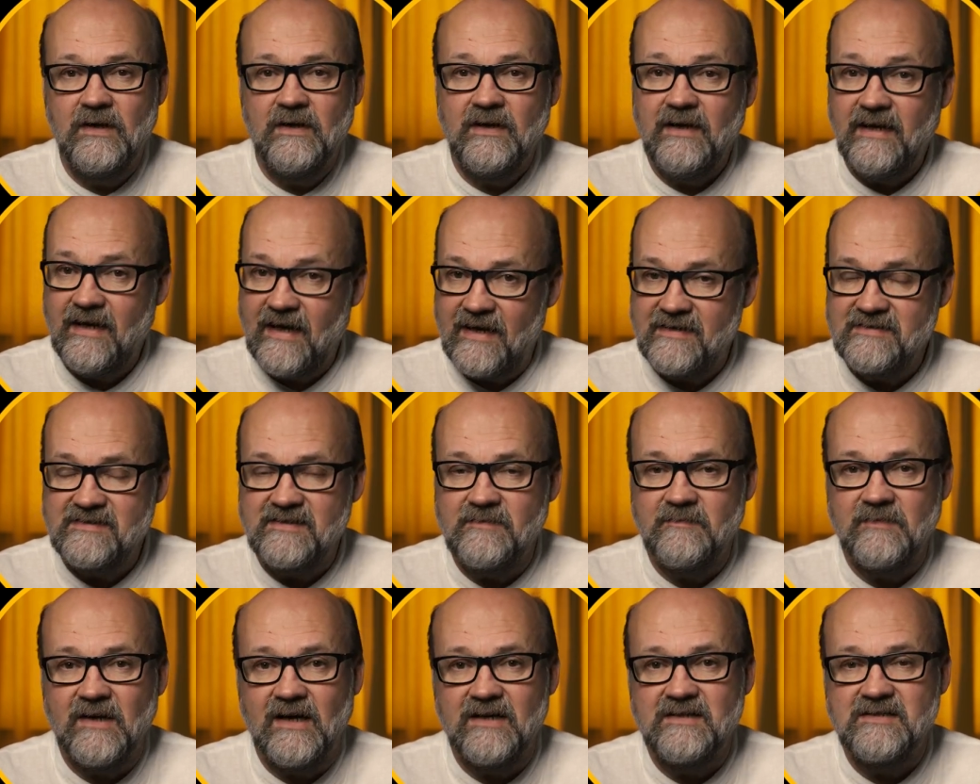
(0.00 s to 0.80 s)
It has
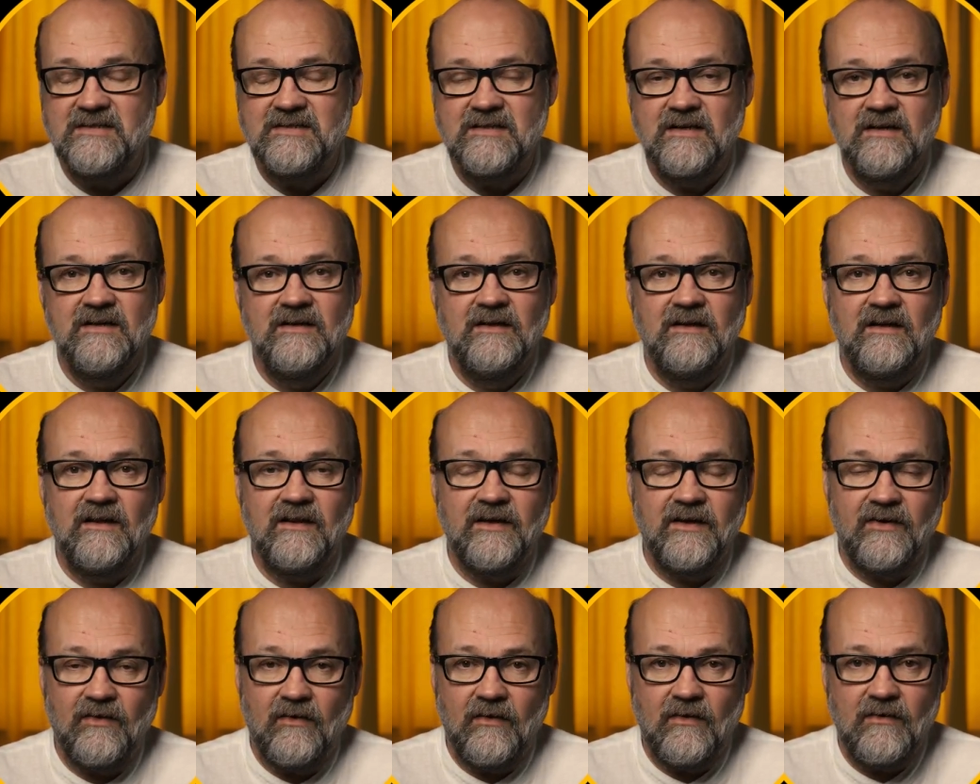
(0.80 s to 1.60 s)
some nice
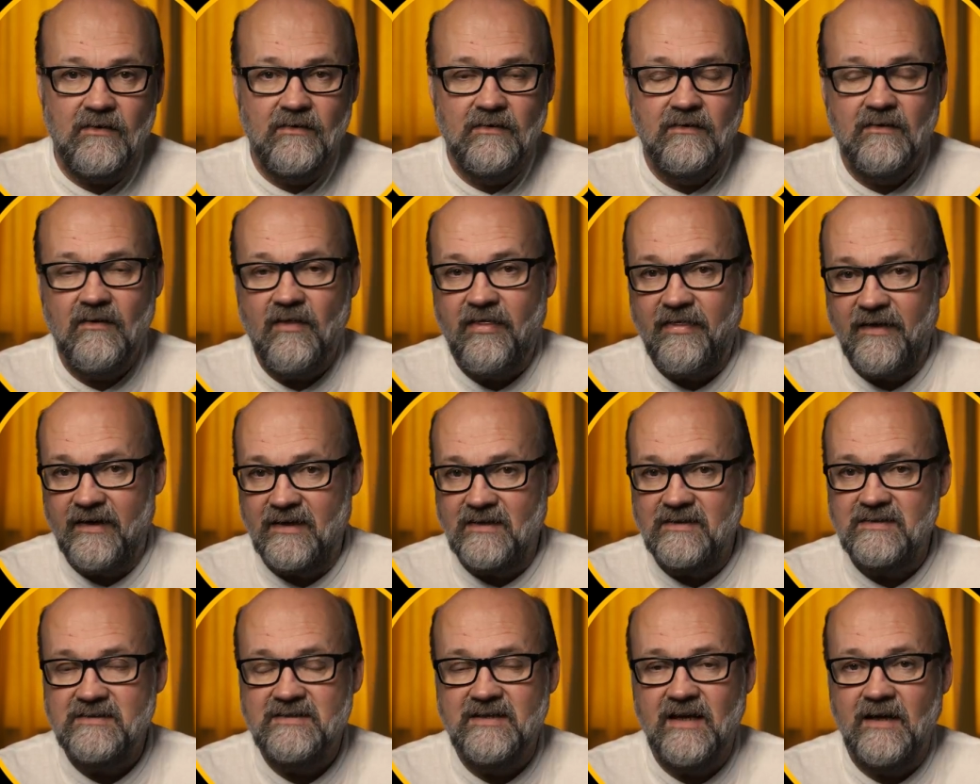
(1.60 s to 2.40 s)
little
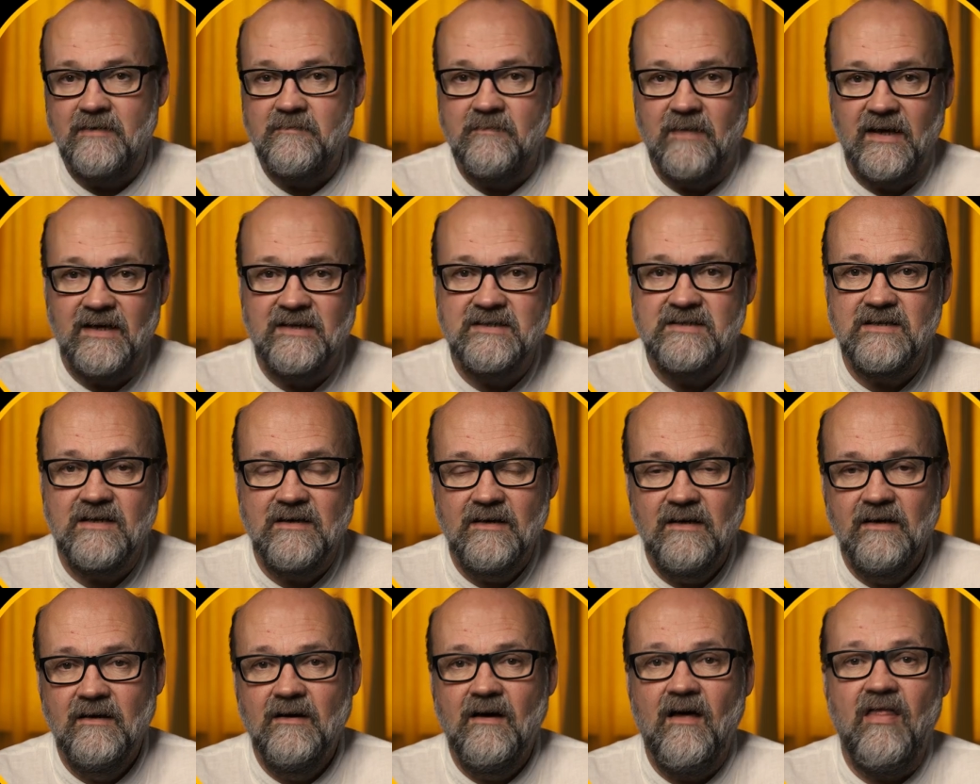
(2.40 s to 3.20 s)
things that makes
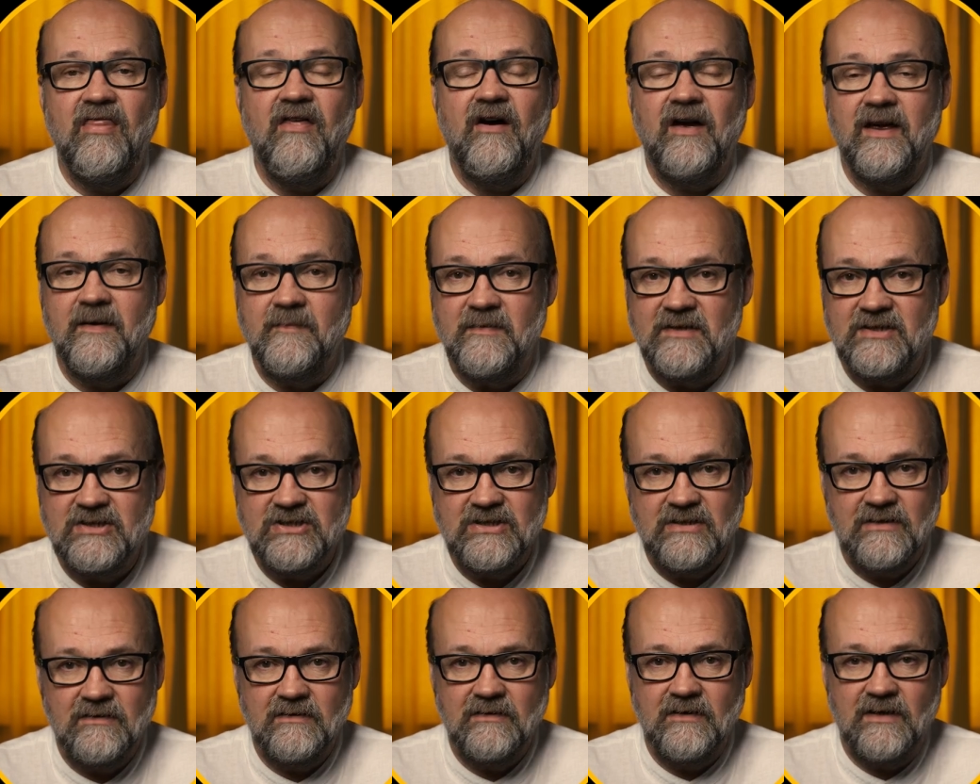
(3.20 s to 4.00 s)
the
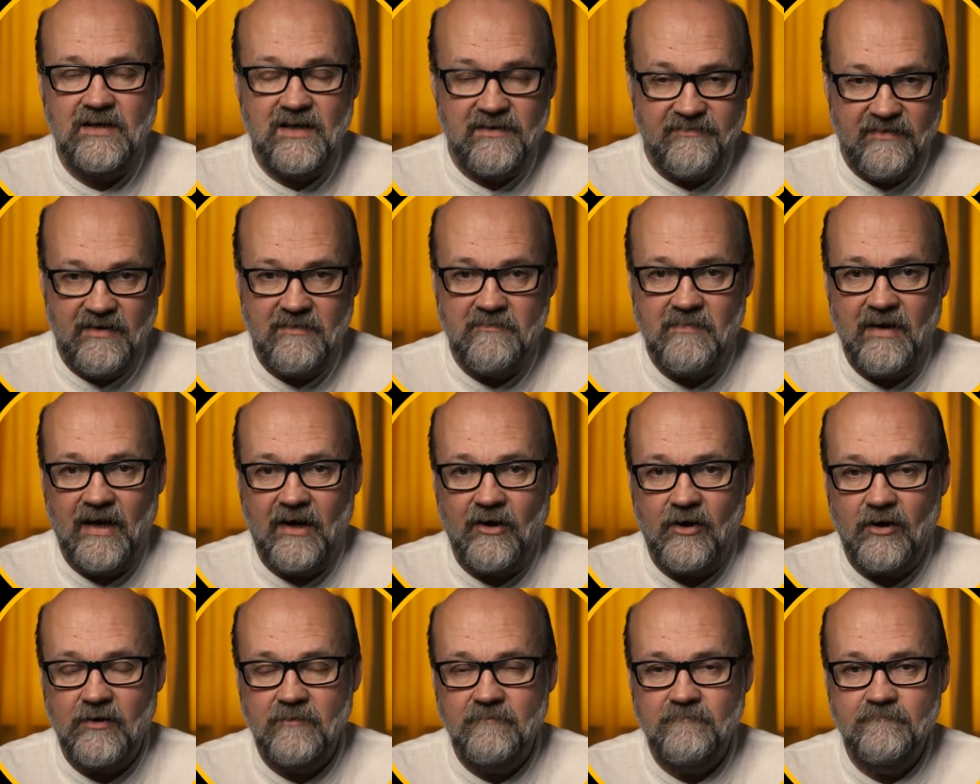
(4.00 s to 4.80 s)
image even
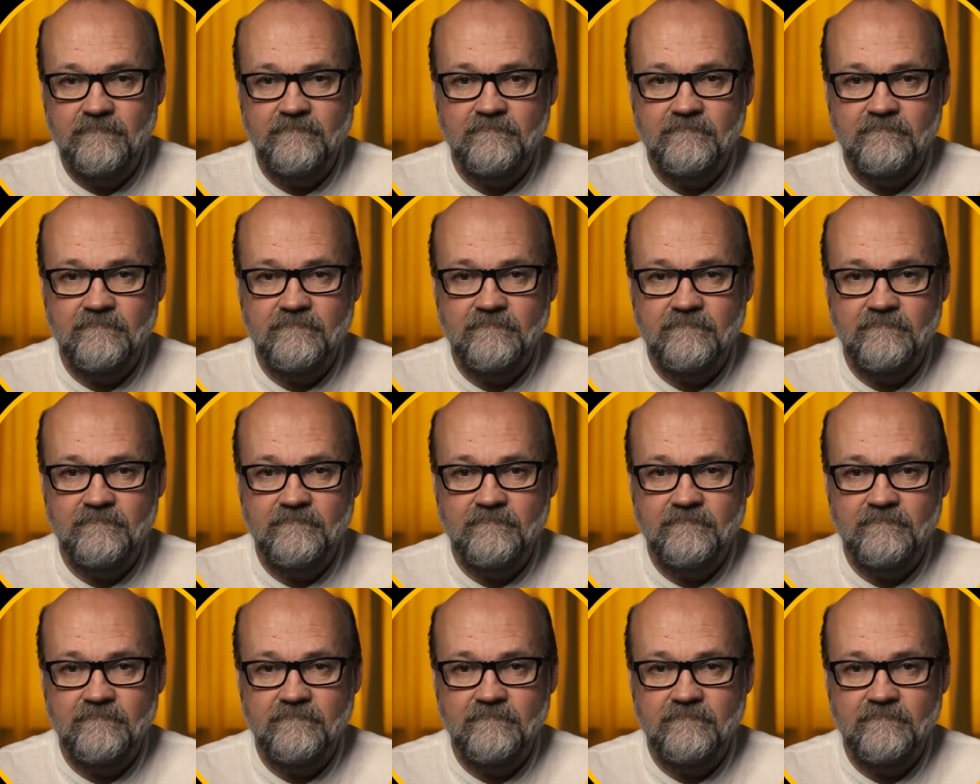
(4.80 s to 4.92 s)
better.